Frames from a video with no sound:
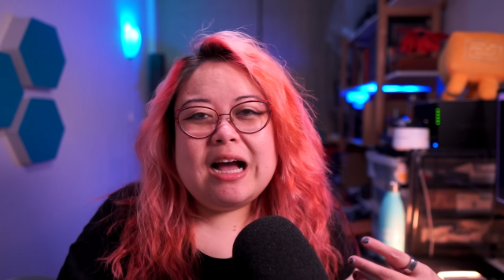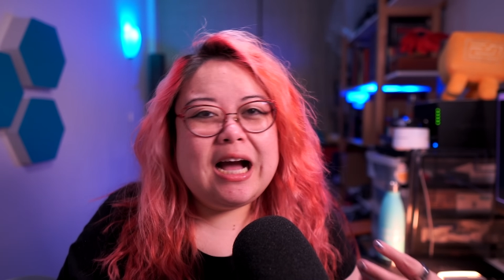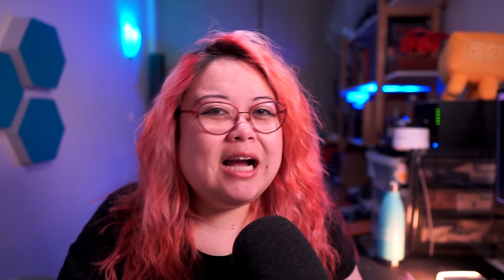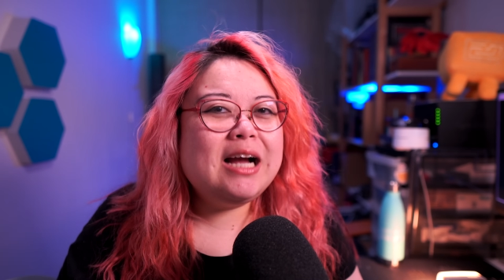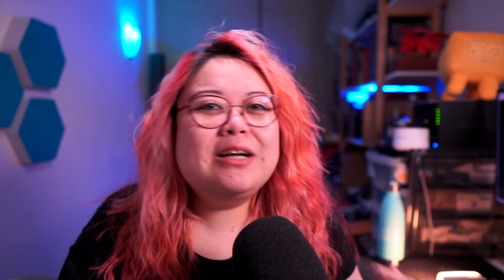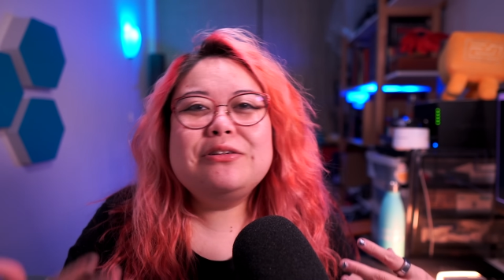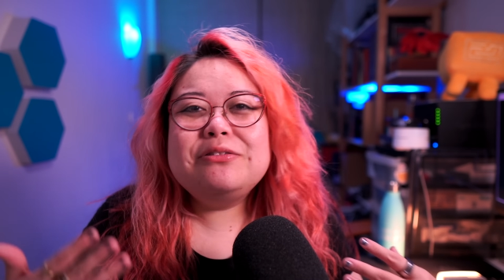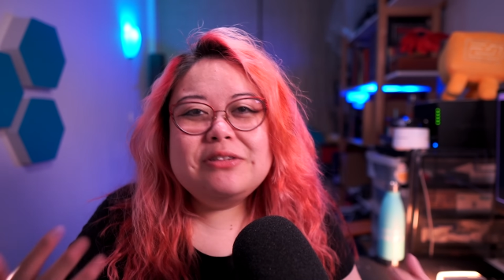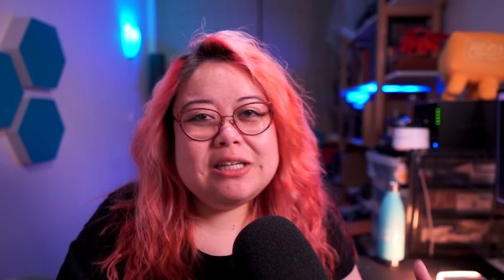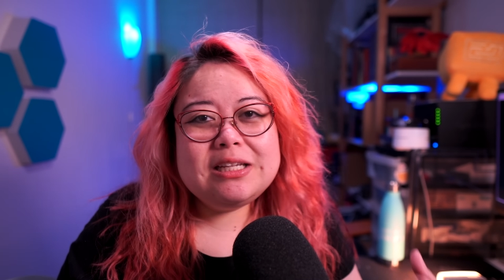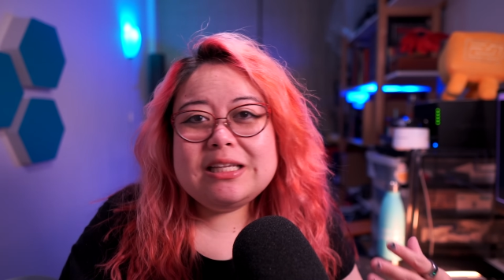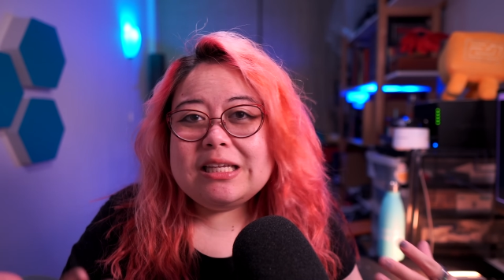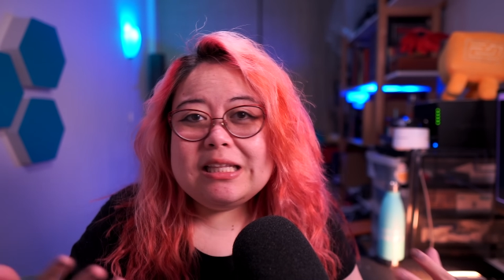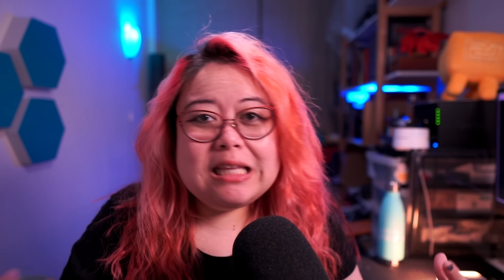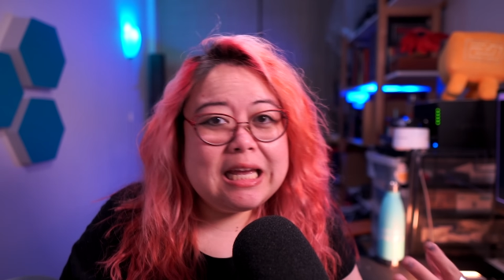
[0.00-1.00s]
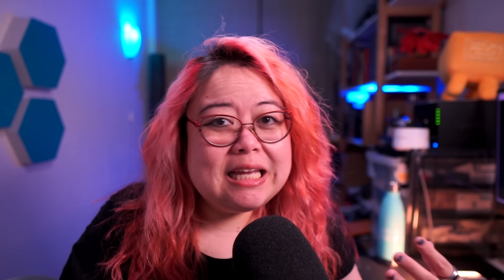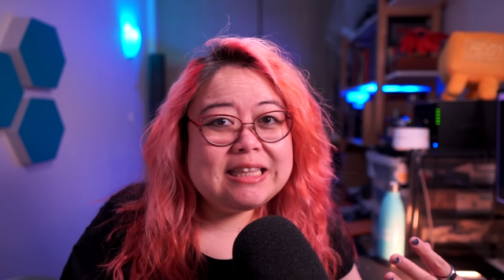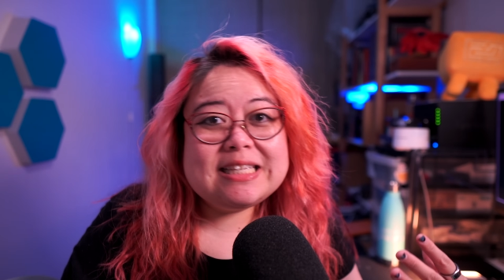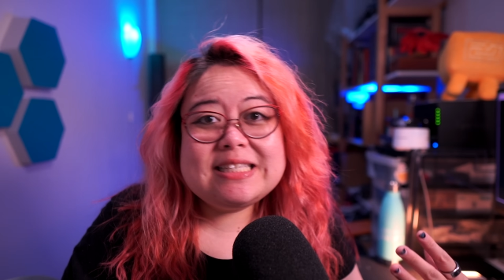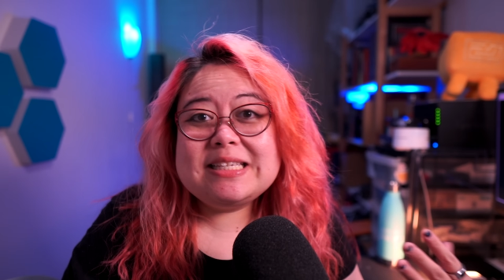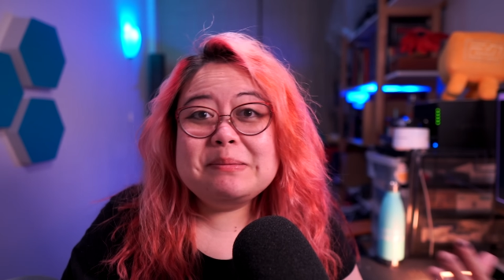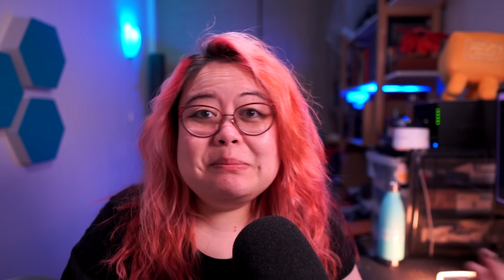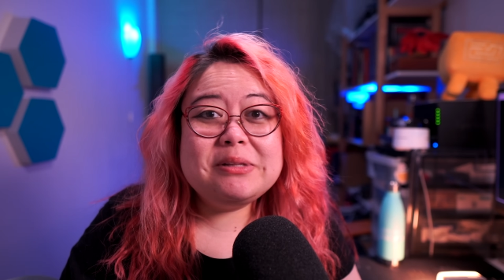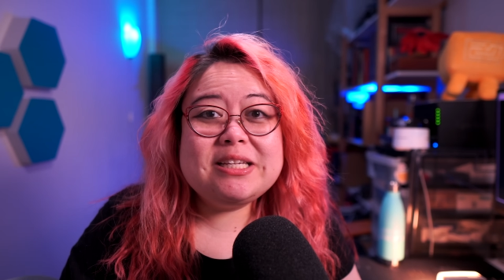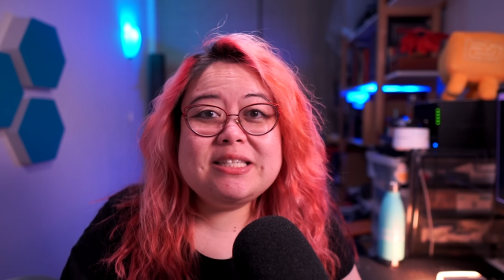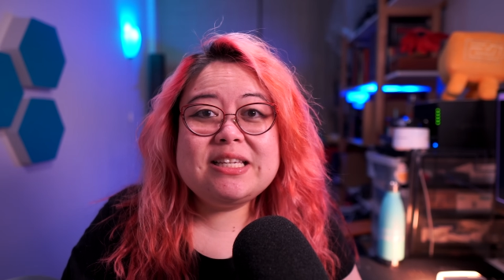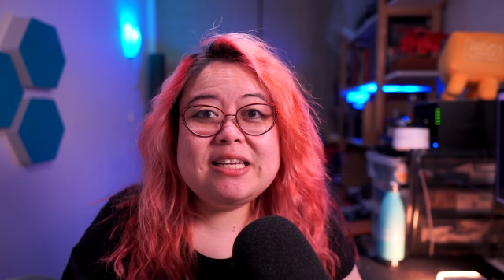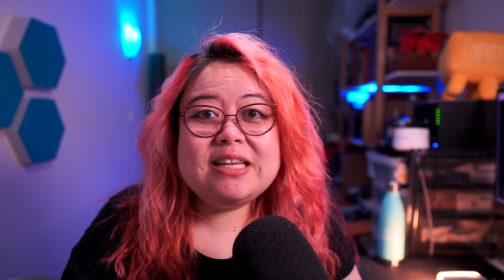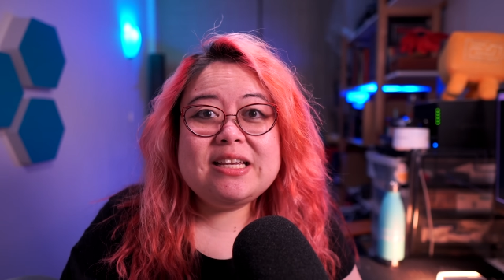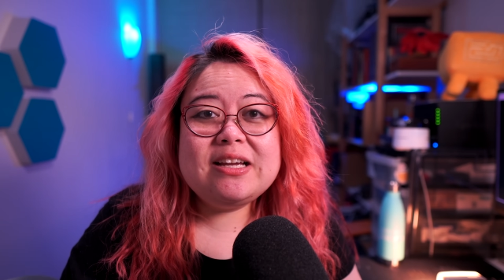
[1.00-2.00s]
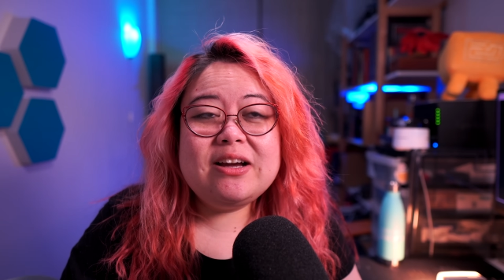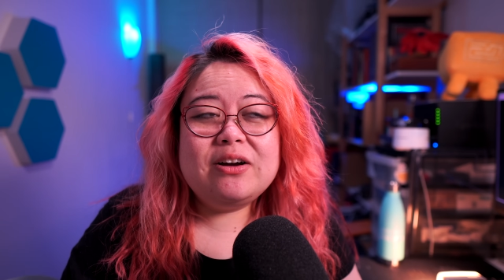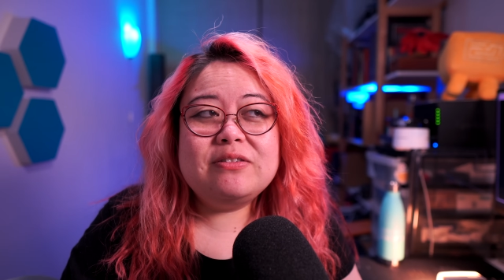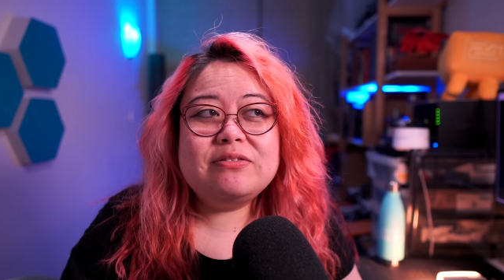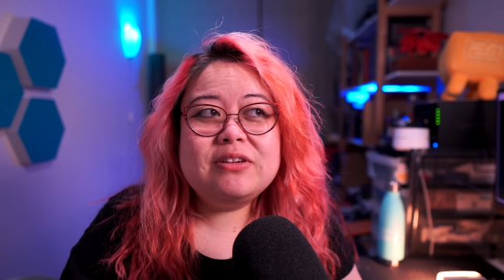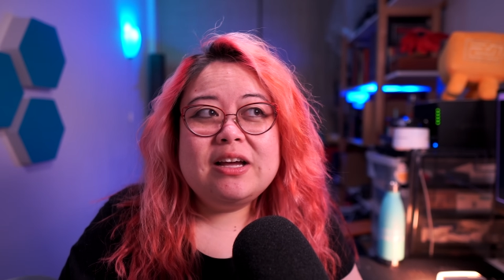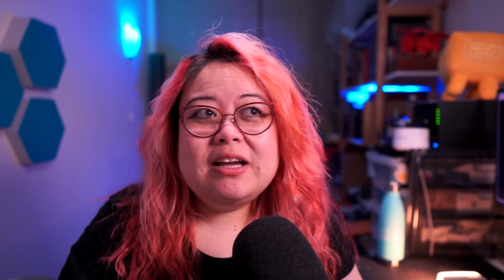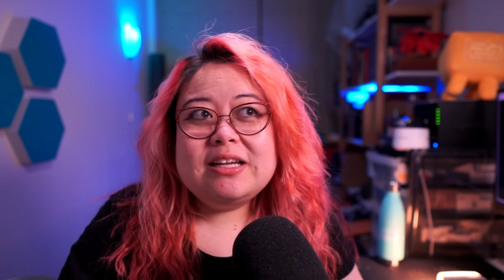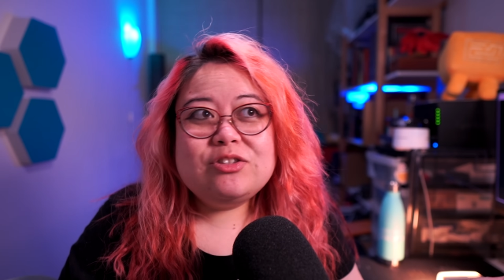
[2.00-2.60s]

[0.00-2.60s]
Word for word: I really like the simplicity of